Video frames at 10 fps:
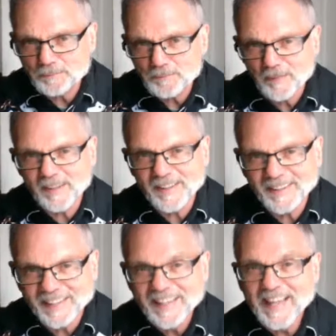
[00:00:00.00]

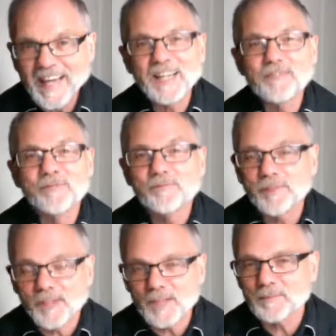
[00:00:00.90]
And
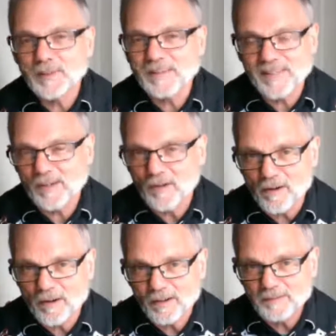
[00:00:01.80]
invariably they are.